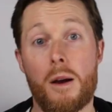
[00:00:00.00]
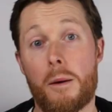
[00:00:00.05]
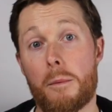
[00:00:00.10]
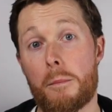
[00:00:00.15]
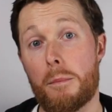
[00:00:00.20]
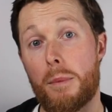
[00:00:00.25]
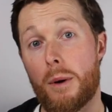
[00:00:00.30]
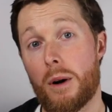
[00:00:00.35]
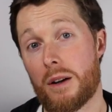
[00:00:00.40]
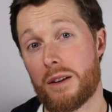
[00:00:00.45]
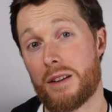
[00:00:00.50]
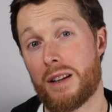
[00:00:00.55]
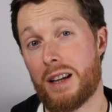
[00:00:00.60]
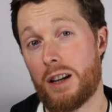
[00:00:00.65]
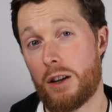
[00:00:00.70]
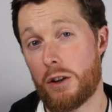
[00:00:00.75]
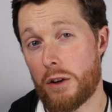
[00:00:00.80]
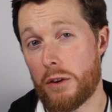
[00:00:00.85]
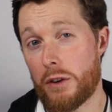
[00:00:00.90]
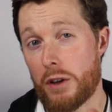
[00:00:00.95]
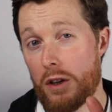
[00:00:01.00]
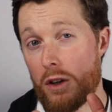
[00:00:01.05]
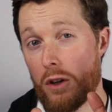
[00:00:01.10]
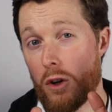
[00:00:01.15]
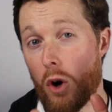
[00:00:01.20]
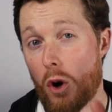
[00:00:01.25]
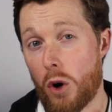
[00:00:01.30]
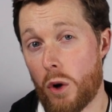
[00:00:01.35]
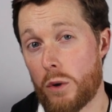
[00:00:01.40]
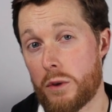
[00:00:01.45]
But here are the
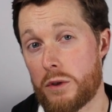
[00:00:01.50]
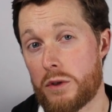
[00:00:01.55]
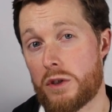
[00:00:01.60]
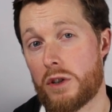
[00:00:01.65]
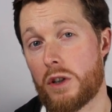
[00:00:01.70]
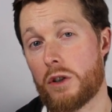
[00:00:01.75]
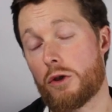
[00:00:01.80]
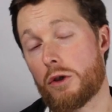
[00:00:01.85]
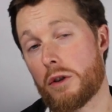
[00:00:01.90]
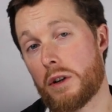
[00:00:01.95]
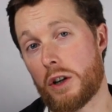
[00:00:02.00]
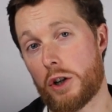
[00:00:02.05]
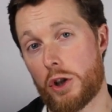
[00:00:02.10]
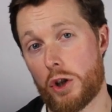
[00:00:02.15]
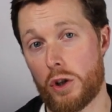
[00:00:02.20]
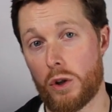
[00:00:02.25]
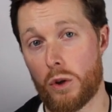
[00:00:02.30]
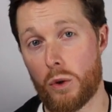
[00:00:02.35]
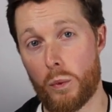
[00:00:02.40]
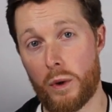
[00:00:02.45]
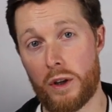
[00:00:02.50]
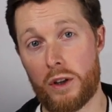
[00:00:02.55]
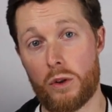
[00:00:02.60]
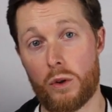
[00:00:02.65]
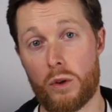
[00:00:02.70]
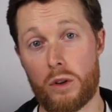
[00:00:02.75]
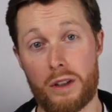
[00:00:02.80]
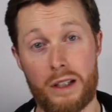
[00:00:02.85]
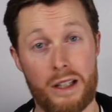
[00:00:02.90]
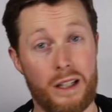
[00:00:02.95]
cons to traditional
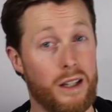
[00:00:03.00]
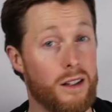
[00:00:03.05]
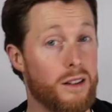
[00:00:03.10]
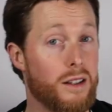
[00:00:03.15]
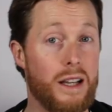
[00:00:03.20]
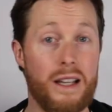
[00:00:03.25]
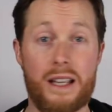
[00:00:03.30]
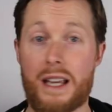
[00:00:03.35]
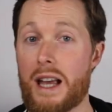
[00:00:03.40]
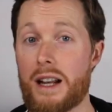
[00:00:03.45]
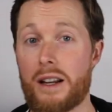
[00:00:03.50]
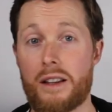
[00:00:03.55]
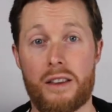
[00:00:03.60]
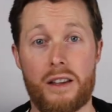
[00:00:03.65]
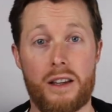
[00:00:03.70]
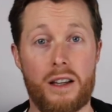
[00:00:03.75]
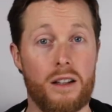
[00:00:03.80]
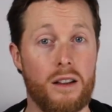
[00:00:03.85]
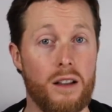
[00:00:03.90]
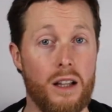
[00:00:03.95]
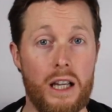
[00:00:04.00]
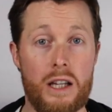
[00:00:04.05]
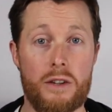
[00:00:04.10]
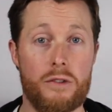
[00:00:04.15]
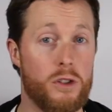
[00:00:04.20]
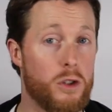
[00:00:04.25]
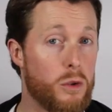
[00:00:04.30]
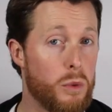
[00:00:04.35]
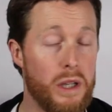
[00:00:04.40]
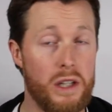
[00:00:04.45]
window cleaning. Like anything in
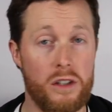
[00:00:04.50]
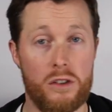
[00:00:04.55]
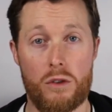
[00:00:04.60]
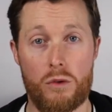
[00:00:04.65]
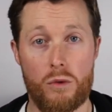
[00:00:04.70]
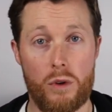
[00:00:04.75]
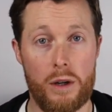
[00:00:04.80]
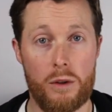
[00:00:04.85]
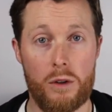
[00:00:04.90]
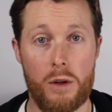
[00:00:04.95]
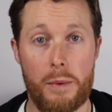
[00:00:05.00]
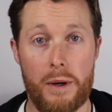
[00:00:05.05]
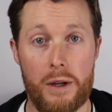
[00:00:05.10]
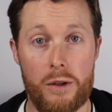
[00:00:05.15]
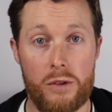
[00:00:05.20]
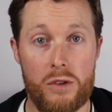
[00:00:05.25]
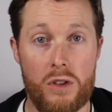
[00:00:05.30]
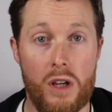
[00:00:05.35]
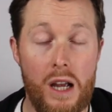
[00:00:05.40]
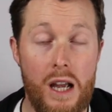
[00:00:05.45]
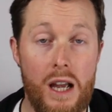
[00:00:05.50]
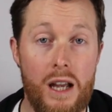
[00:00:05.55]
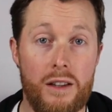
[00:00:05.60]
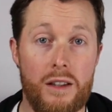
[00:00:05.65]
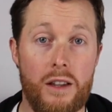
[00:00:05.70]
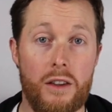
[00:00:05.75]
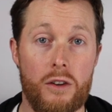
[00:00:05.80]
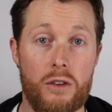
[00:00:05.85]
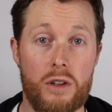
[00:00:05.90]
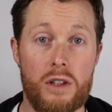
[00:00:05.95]
life, swings and roundabouts,
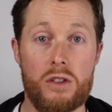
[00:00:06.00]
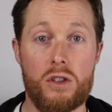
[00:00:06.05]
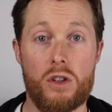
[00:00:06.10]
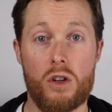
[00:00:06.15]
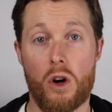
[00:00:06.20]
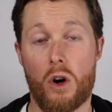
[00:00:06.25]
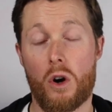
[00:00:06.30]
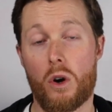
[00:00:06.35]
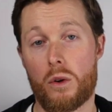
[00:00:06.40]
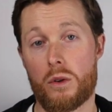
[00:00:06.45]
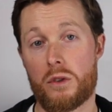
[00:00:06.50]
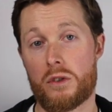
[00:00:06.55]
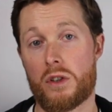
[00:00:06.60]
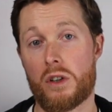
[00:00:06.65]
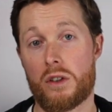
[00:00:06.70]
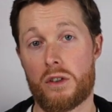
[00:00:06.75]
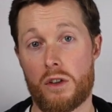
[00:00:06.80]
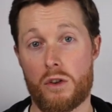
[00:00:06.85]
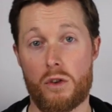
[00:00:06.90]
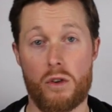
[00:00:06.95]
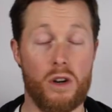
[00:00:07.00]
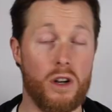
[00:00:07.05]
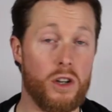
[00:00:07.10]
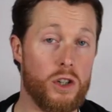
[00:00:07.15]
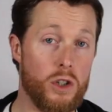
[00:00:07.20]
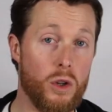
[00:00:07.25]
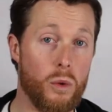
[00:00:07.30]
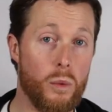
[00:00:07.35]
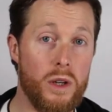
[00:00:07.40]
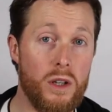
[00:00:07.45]
that there is cons to
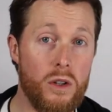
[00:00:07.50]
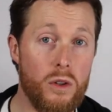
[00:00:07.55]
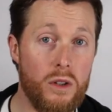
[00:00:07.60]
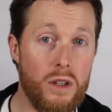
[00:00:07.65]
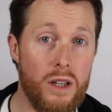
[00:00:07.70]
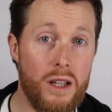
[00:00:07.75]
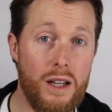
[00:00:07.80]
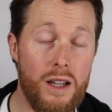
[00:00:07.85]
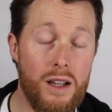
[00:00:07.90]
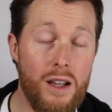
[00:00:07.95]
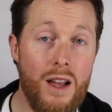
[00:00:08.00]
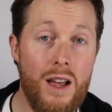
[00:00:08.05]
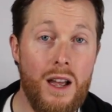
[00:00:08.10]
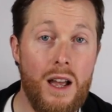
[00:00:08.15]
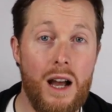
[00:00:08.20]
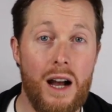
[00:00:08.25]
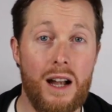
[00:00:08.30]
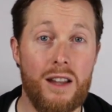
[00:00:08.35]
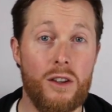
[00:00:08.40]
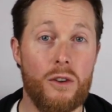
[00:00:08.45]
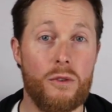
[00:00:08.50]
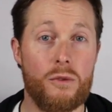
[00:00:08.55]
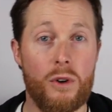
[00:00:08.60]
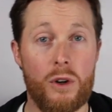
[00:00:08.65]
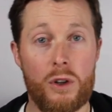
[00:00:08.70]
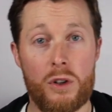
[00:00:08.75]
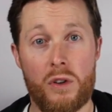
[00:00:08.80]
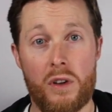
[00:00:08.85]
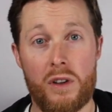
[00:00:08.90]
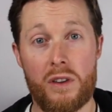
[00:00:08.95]
traditional window cleaning. And the
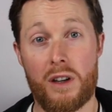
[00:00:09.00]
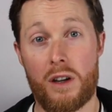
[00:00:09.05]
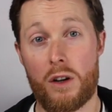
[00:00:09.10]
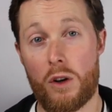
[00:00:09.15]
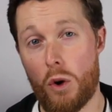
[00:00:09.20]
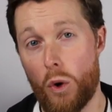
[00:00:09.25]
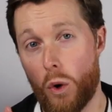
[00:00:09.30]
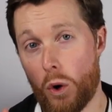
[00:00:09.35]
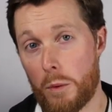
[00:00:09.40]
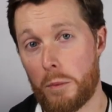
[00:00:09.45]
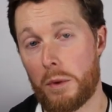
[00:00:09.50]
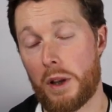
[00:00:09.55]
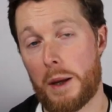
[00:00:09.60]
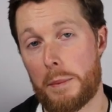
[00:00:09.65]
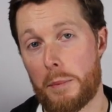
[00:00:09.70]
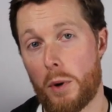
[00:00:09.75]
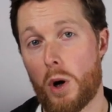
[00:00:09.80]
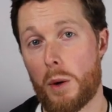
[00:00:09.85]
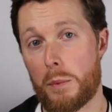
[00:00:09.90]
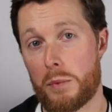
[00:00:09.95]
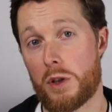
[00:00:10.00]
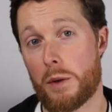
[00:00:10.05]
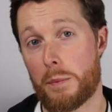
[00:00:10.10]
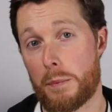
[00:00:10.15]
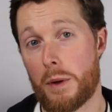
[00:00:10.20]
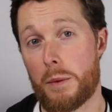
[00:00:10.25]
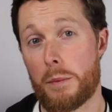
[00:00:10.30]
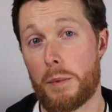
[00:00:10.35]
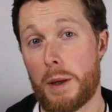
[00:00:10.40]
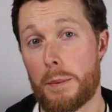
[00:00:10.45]
first thing that normally pops
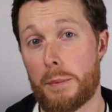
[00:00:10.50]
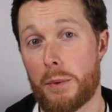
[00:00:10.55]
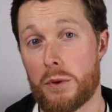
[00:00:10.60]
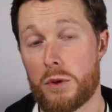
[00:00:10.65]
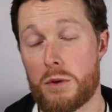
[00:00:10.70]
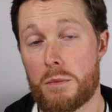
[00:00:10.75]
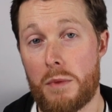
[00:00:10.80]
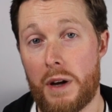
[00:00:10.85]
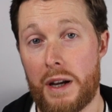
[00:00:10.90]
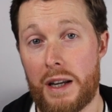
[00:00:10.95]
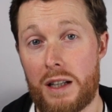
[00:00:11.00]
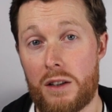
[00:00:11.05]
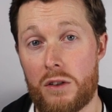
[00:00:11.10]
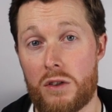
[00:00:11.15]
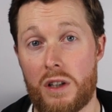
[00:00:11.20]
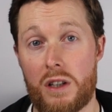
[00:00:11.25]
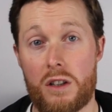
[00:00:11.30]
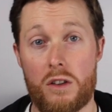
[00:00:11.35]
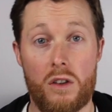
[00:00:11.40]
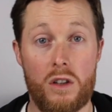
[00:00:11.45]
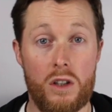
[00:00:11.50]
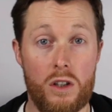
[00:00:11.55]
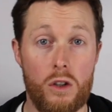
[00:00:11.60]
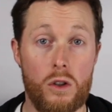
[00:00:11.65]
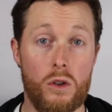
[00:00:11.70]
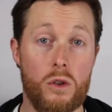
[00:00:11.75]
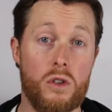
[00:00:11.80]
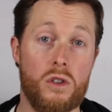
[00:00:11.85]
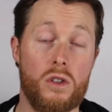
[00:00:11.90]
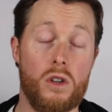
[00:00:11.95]
up in people's minds is the
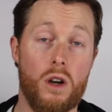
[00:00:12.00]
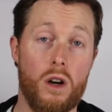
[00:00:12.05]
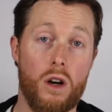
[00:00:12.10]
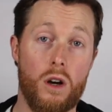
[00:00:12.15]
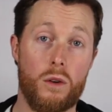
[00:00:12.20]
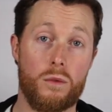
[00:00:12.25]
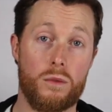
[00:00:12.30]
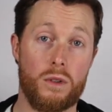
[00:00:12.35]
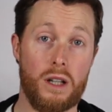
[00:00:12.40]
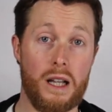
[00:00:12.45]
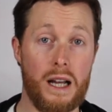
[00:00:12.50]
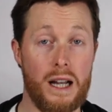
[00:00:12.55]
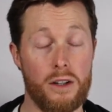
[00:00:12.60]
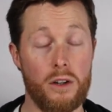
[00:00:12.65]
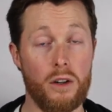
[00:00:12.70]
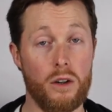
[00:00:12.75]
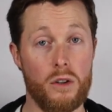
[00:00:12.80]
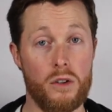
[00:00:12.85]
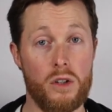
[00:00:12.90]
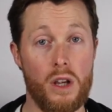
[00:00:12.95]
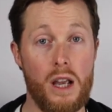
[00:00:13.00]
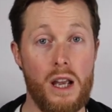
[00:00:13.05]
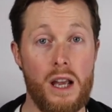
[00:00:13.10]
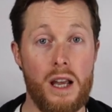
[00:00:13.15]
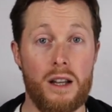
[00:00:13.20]
use of ladders.